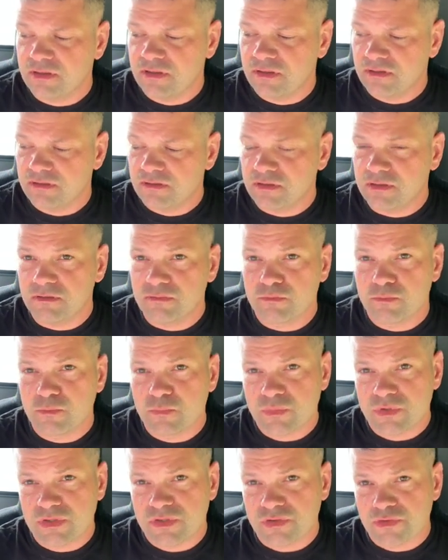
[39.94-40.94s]

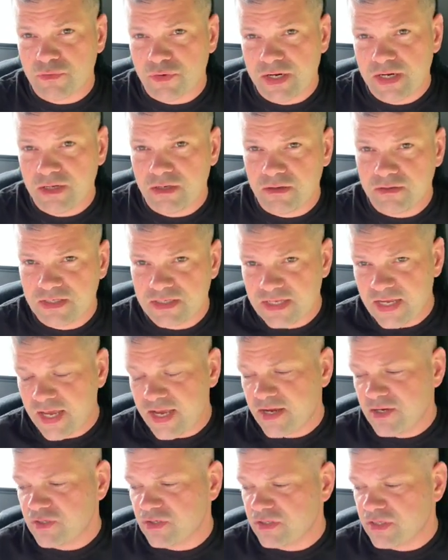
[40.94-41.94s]
little screen on the
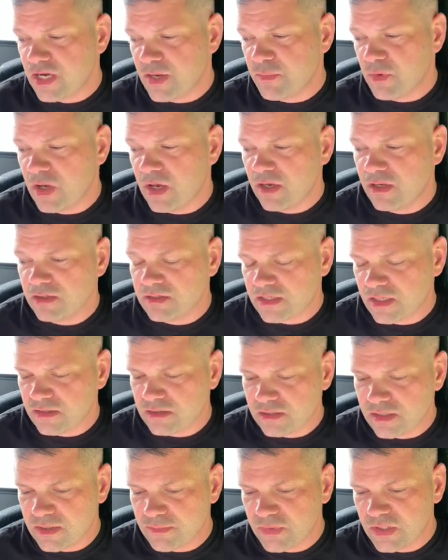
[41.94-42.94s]
dash has come on. It's got
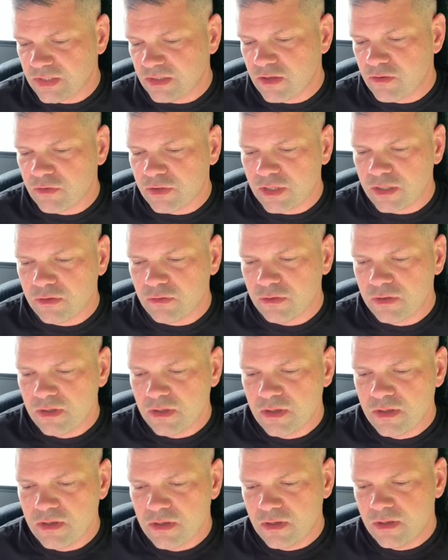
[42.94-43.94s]
the company logo.
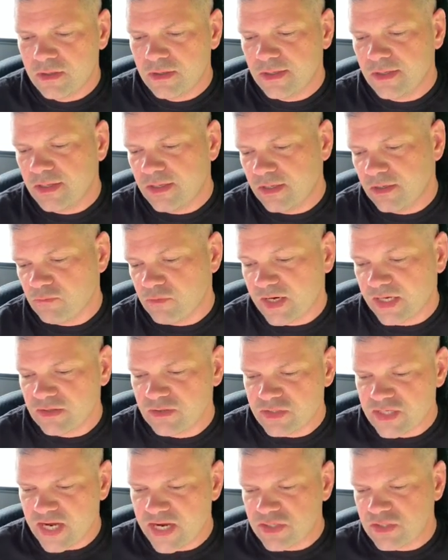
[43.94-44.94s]
Regular
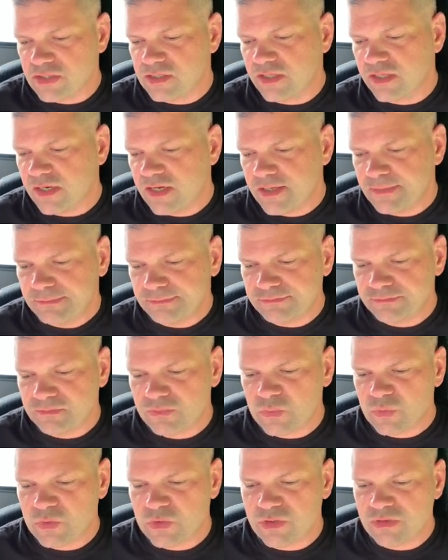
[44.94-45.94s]
dash is lit up,
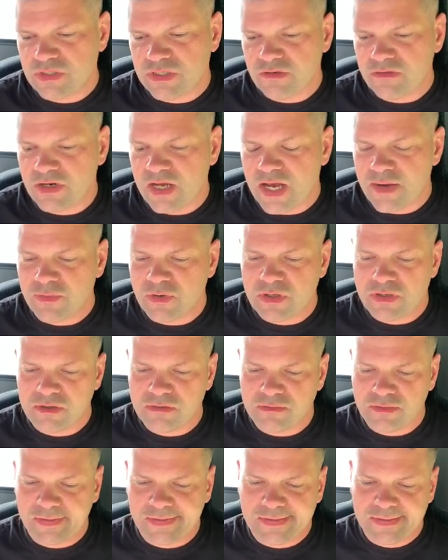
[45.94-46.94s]
shows the
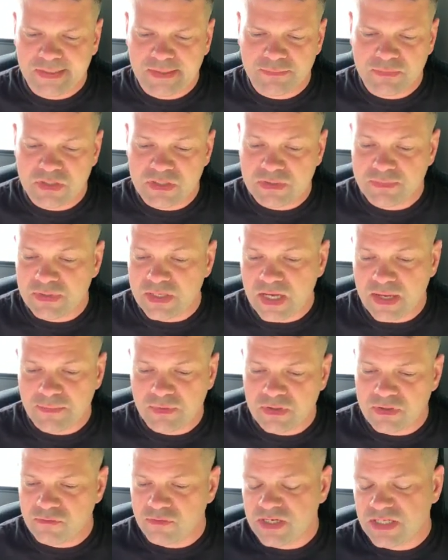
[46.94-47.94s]
odometer, the
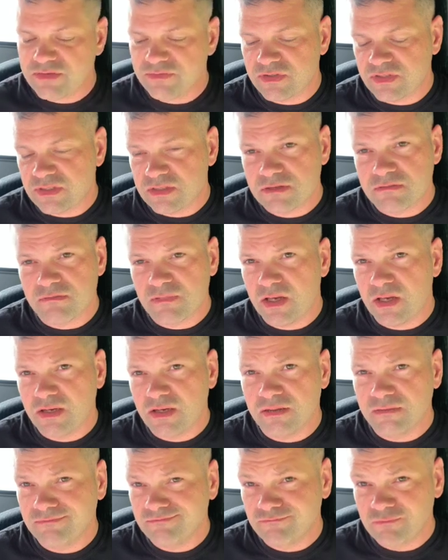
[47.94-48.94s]
speedometer. The rest of it's
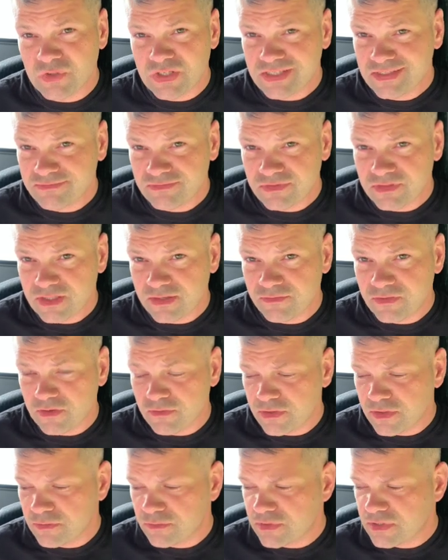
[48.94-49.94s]
really of no
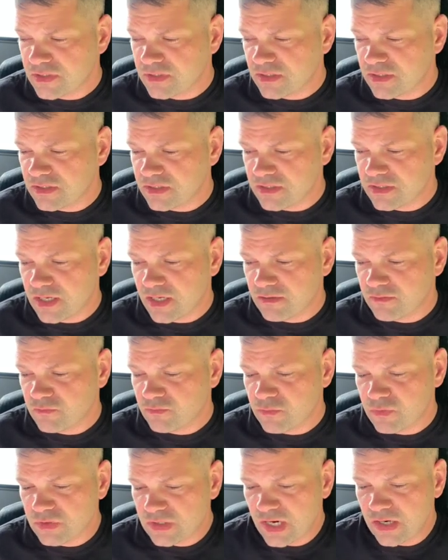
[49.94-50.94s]
use because it's not
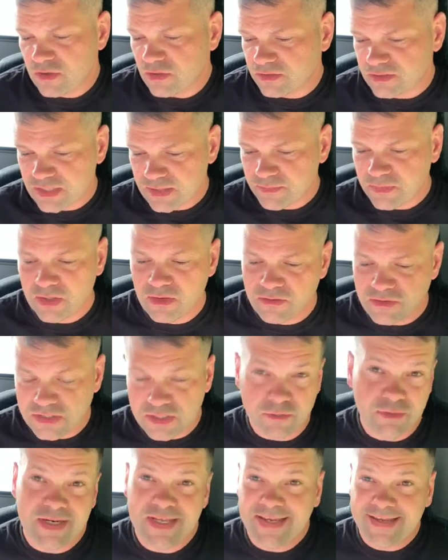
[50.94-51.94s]
hooked up. You know, there's
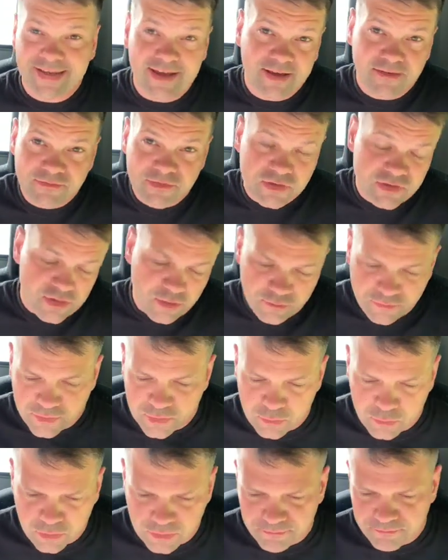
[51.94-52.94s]
no DEF, there's no
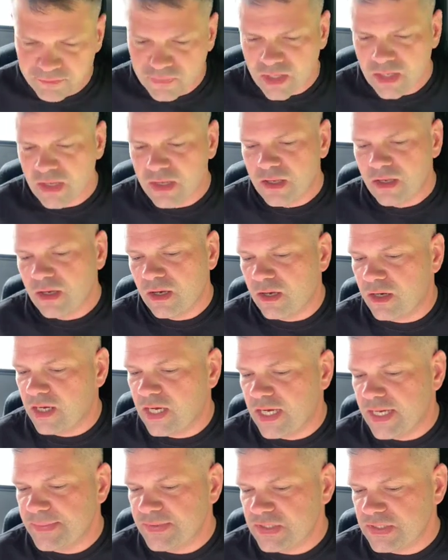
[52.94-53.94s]
fuel,
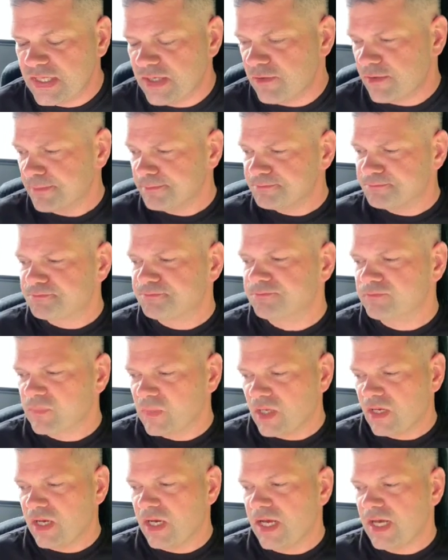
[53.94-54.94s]
etc.
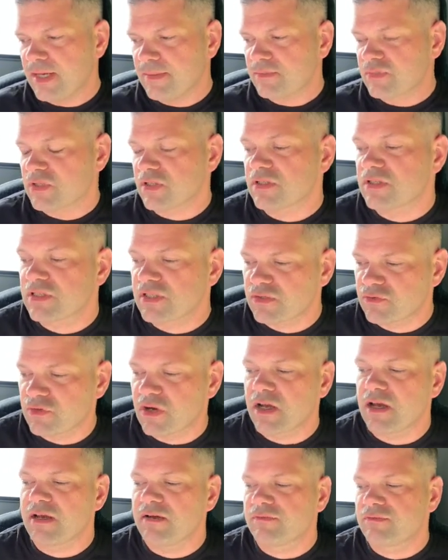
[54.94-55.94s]
So the
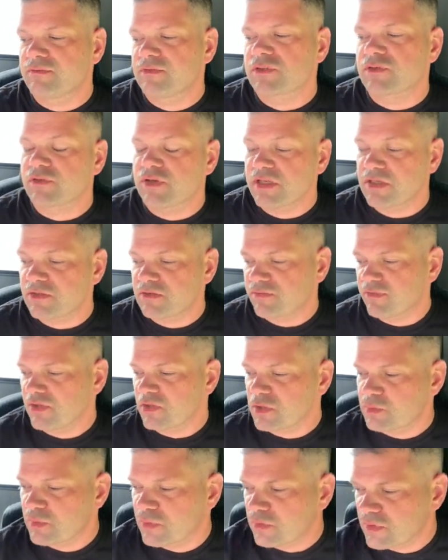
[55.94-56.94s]
SEAdrive screen is
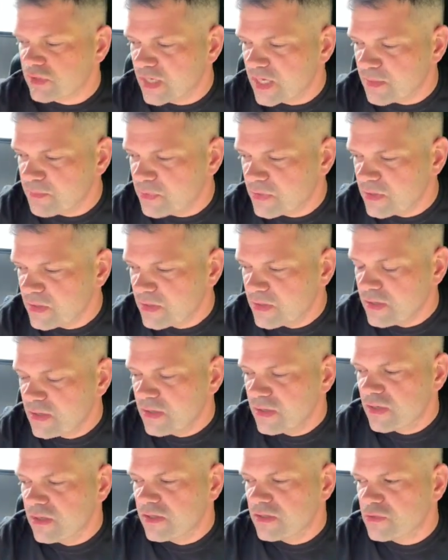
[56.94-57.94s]
finished booting up.
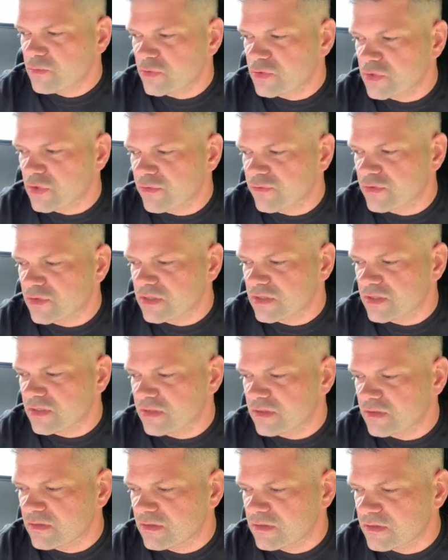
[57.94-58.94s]
Switch over to
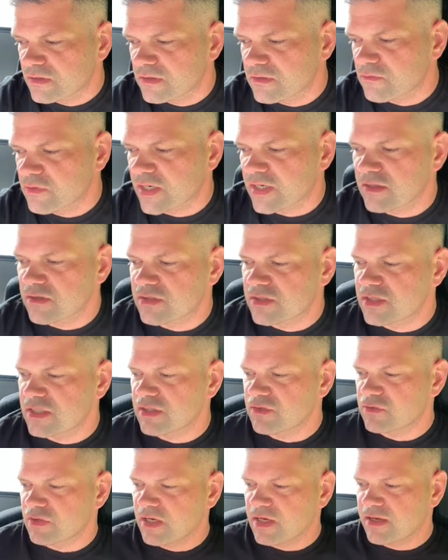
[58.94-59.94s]
the regular
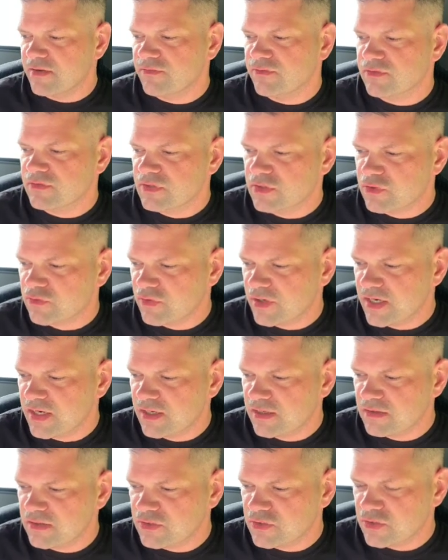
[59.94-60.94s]
SEAdrive
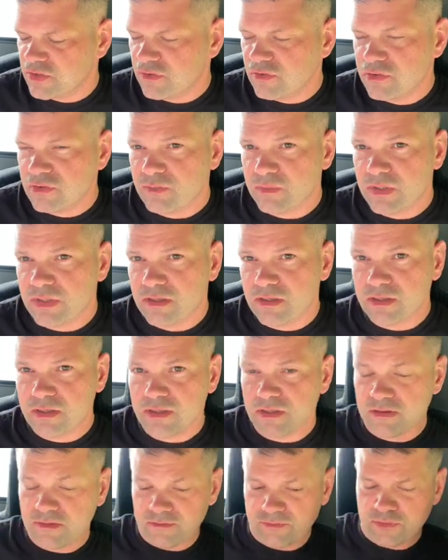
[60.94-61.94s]
screen that shows
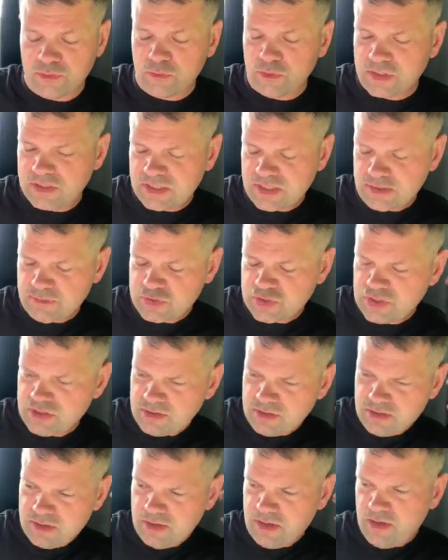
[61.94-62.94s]
my fuel
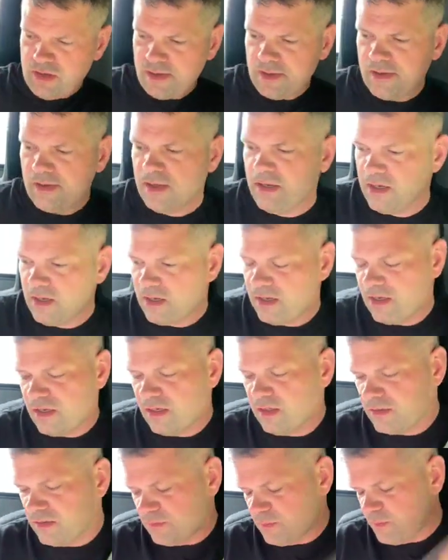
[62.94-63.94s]
consumption
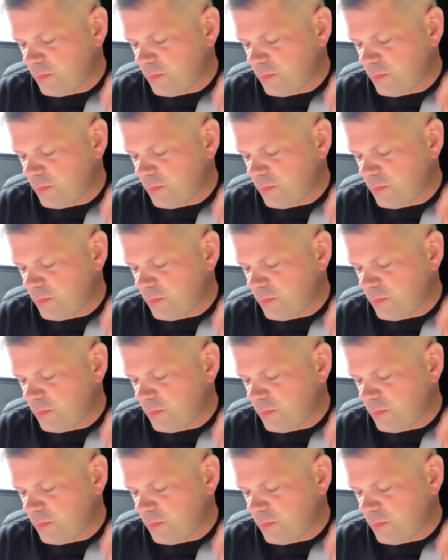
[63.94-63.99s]
and